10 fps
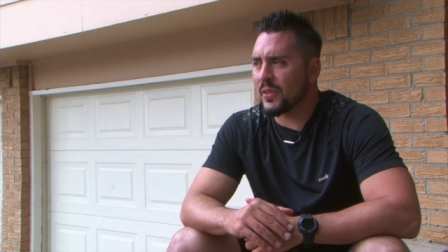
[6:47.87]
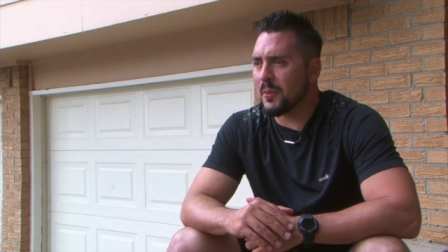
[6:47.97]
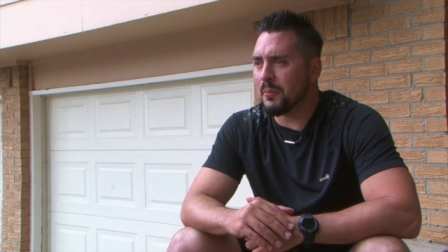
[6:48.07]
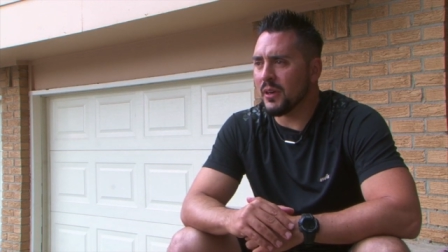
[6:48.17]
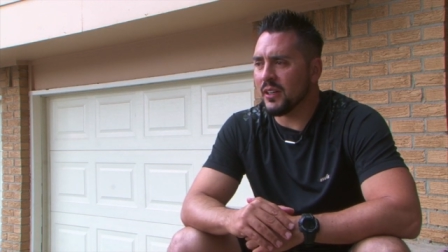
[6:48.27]

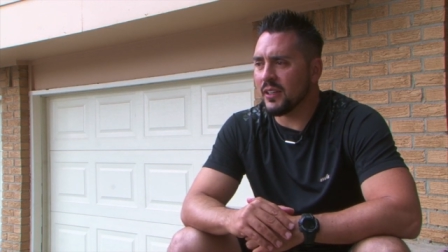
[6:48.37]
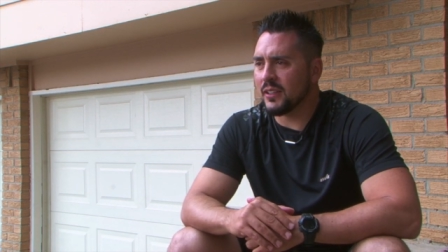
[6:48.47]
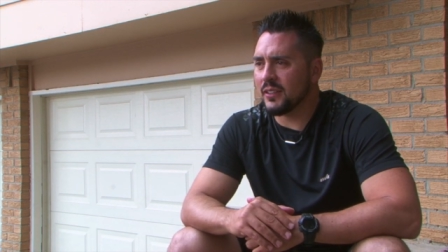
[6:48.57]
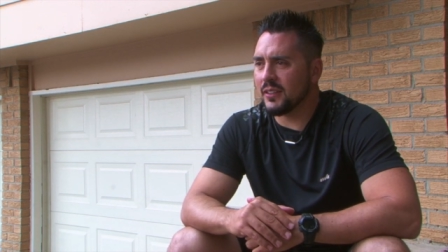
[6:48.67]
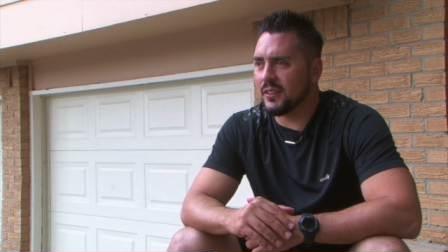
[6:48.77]

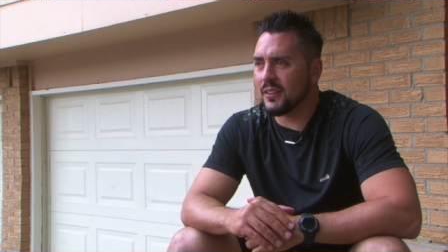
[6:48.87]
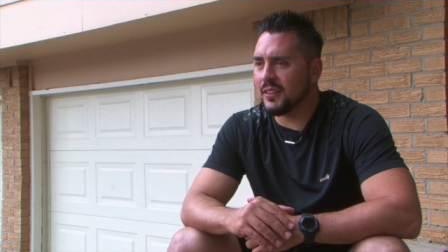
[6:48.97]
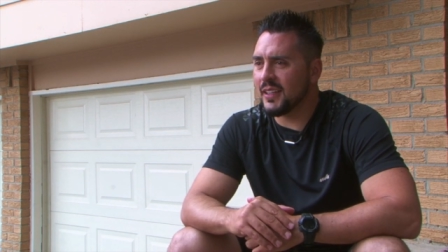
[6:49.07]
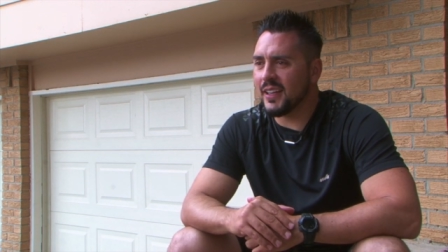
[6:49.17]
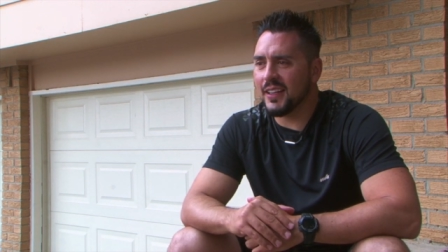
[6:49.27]
But
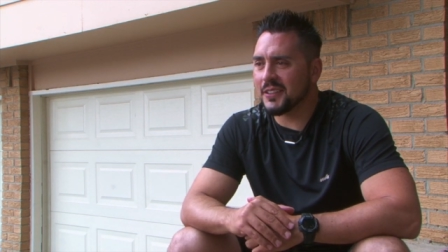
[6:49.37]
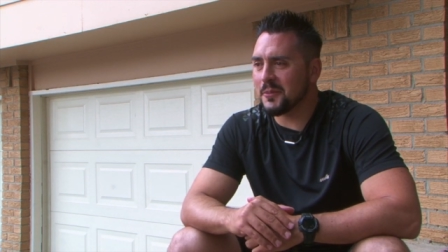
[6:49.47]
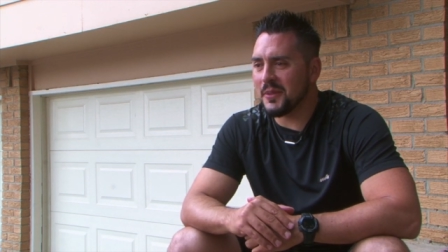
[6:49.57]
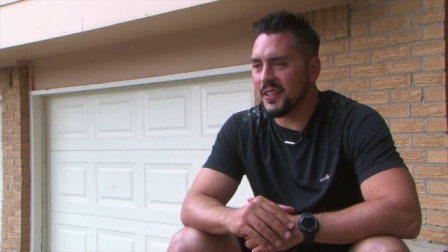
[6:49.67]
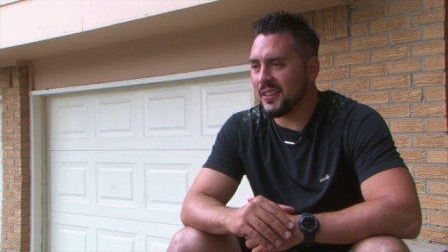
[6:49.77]
that
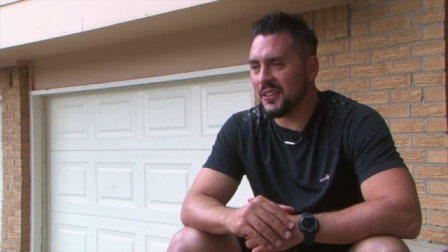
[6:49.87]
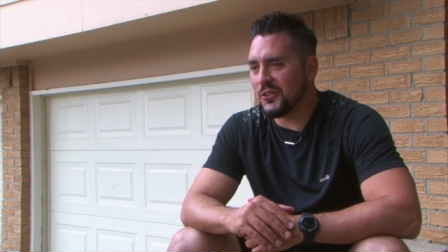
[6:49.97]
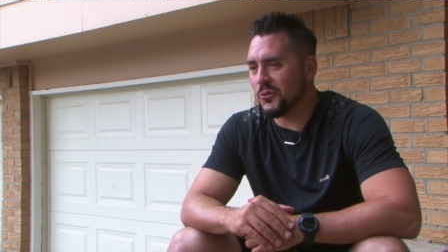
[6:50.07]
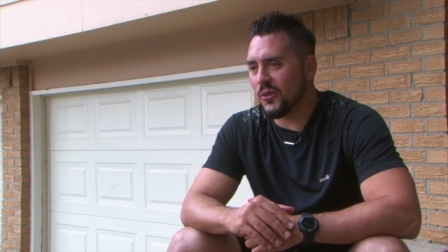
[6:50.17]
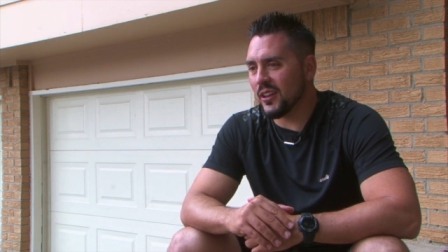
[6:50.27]
doesn't mean that
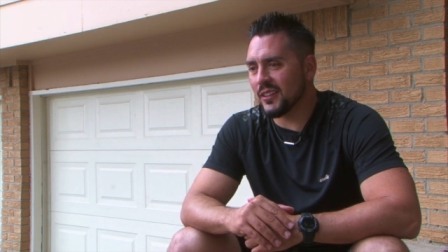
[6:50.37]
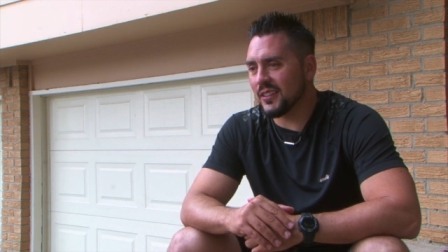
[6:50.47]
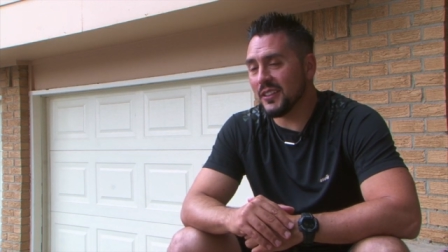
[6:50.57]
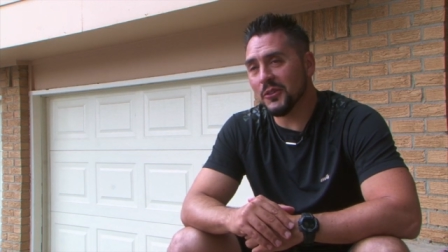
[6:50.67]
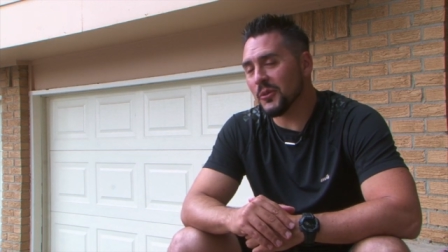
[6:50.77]
you wanted
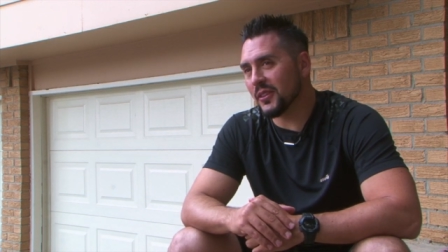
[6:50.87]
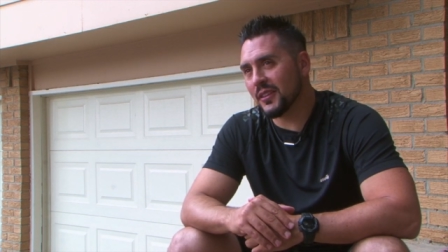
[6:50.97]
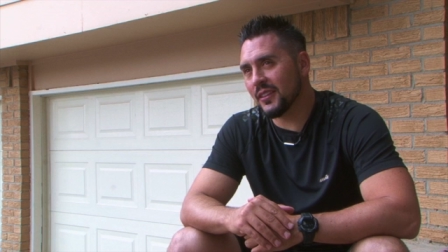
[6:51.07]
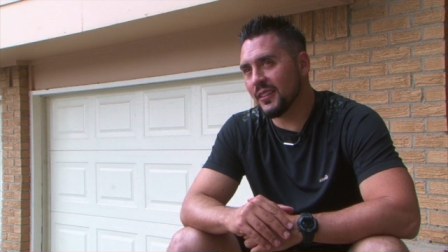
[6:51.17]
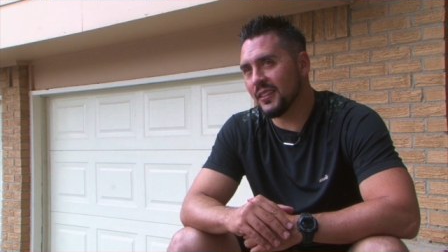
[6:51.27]
to deal
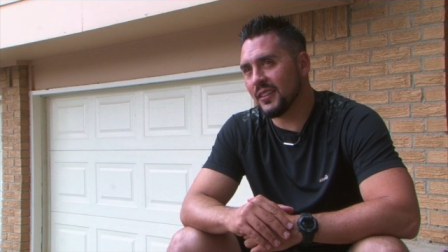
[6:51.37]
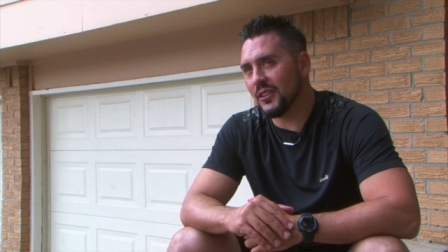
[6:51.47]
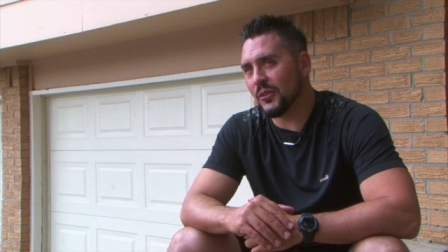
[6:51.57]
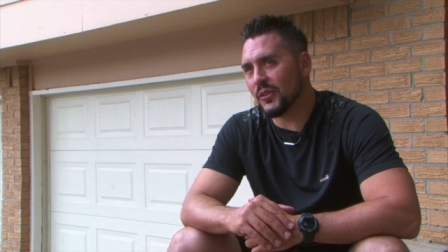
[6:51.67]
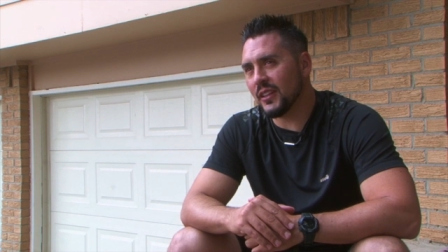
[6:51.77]
with,
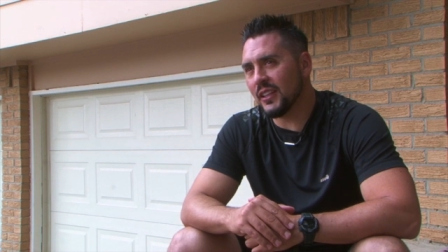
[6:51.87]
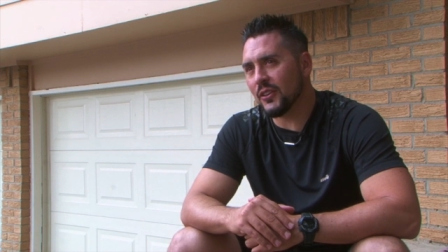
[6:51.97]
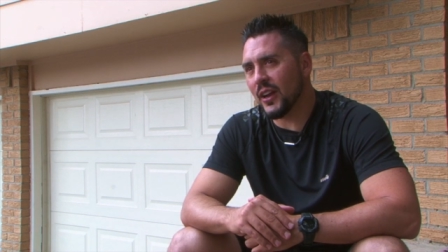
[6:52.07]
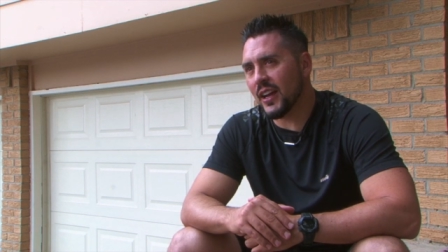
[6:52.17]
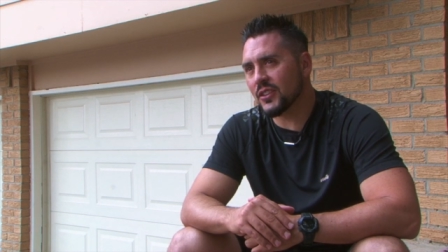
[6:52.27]
the
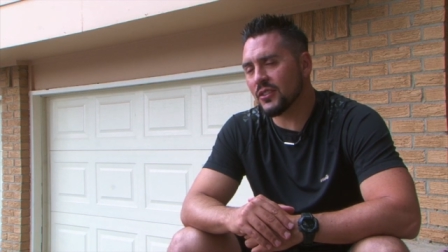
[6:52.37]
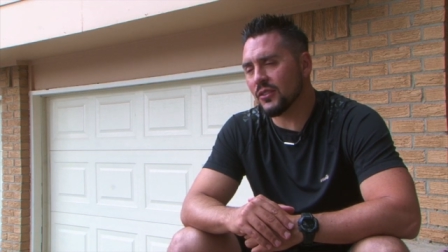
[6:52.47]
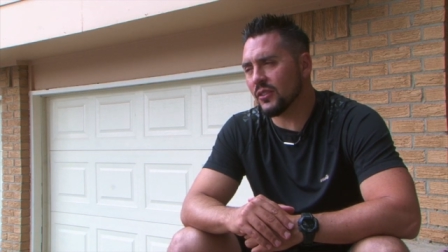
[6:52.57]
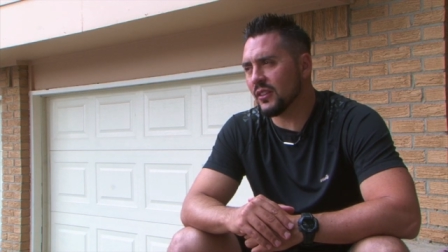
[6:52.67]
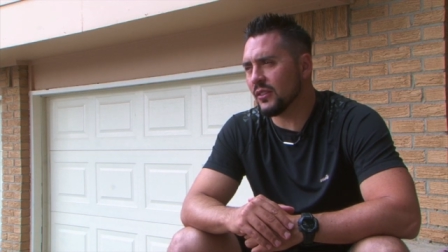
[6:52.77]
interaction
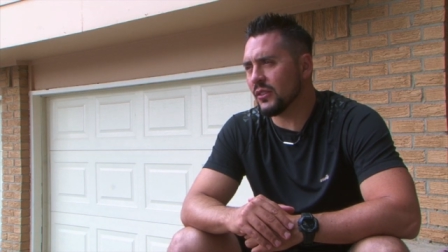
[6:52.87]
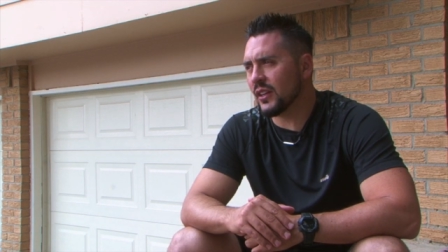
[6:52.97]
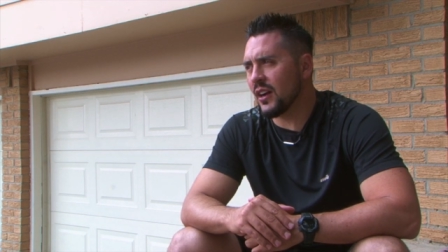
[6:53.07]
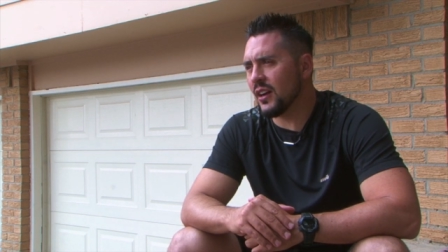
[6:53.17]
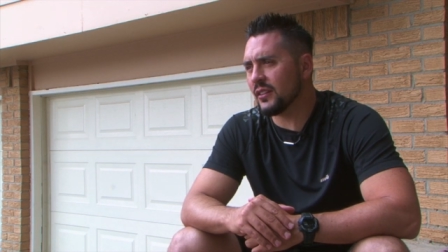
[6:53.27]
or the
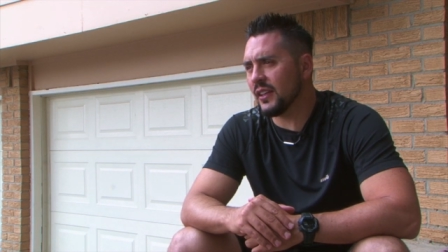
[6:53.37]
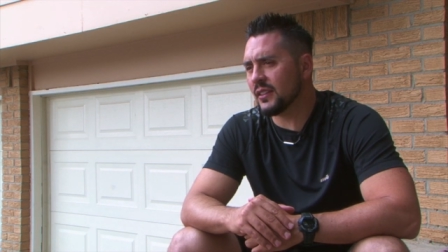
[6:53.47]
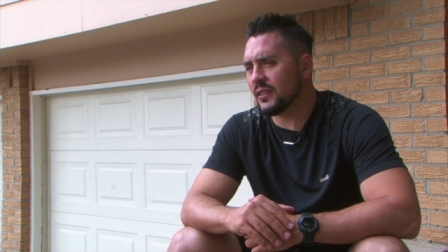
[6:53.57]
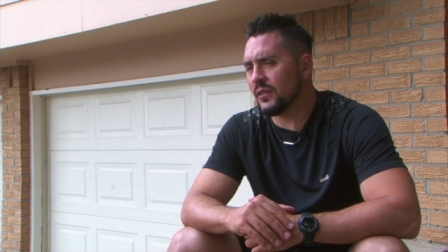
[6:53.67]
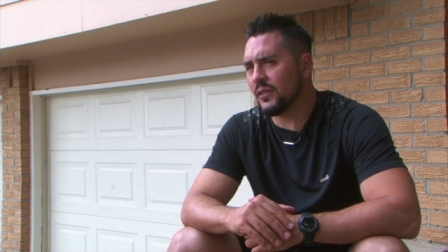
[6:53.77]

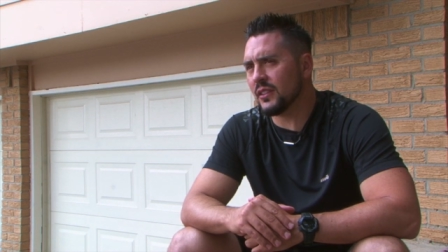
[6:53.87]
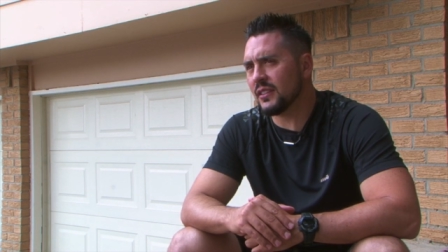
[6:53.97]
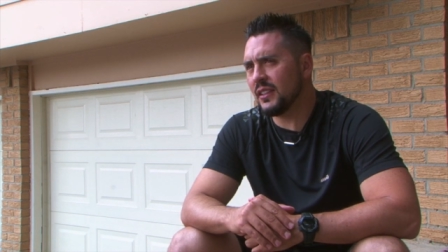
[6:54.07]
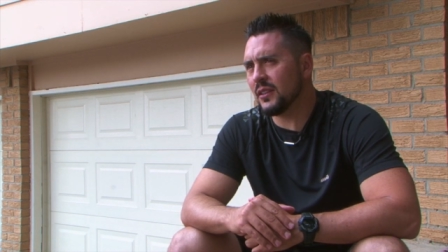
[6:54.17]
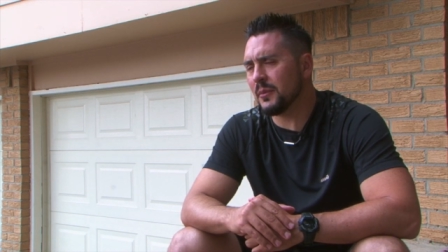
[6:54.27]
context of even
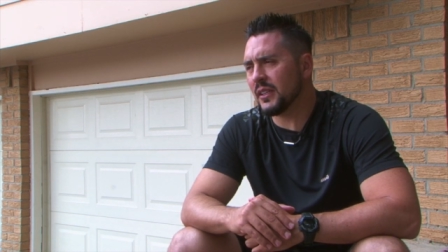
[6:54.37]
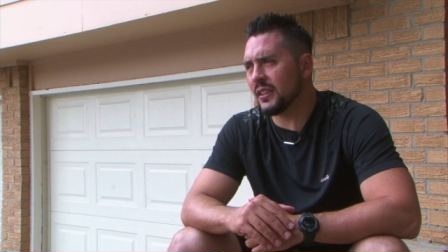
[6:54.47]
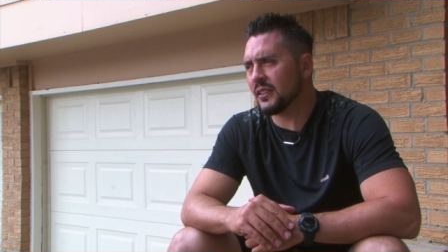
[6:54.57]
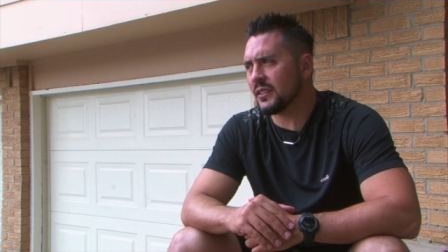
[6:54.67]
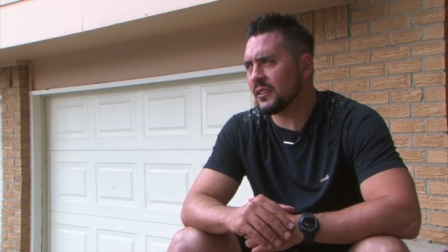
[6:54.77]
seeing them,
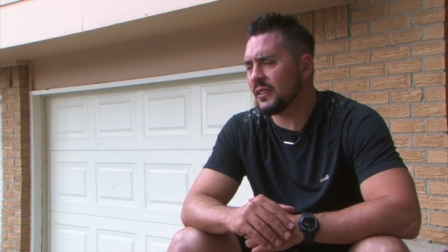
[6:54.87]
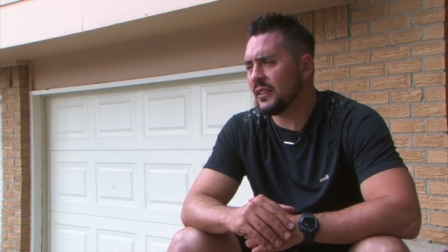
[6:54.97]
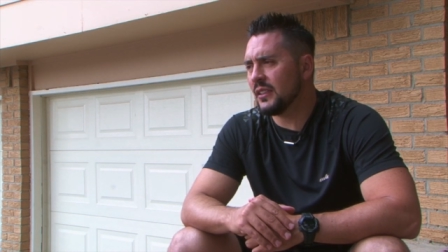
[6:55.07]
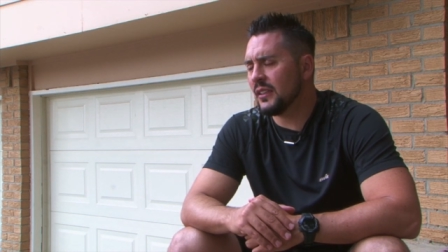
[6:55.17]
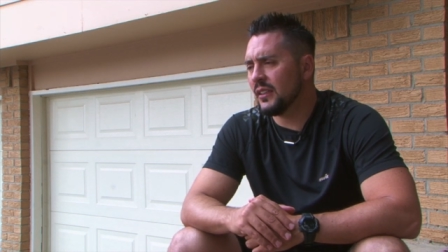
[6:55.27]
because
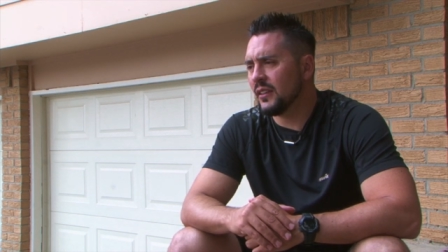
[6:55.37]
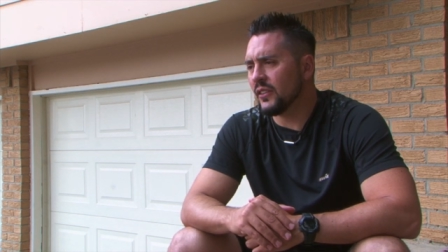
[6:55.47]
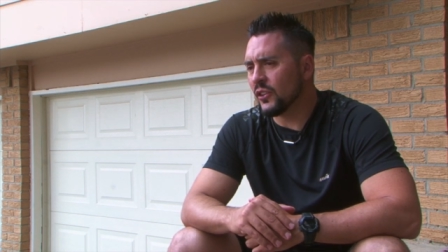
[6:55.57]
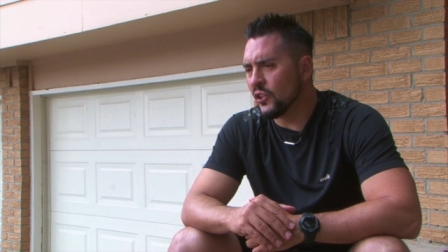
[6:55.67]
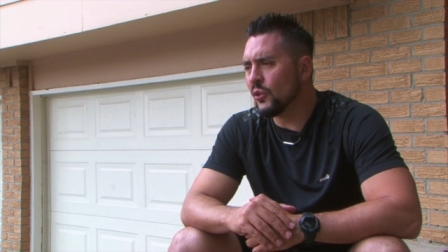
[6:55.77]

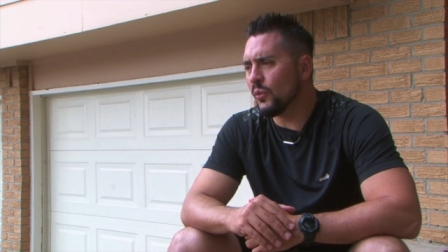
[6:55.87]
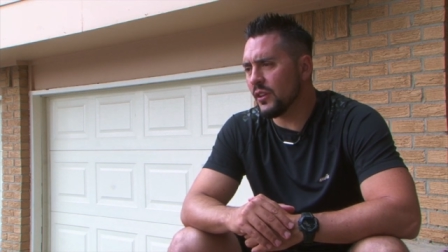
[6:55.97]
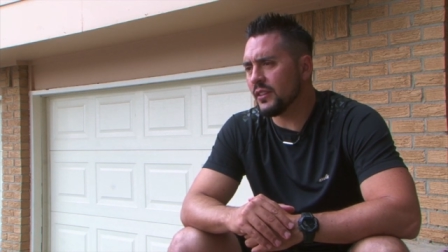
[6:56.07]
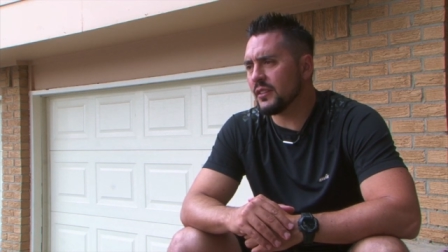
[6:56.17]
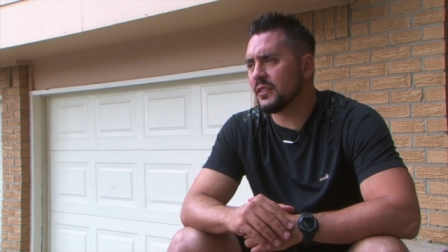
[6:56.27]
the good
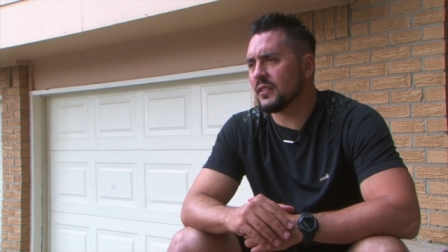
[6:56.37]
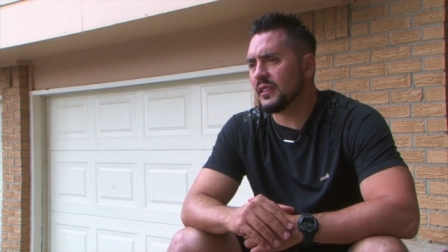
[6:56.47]
ones,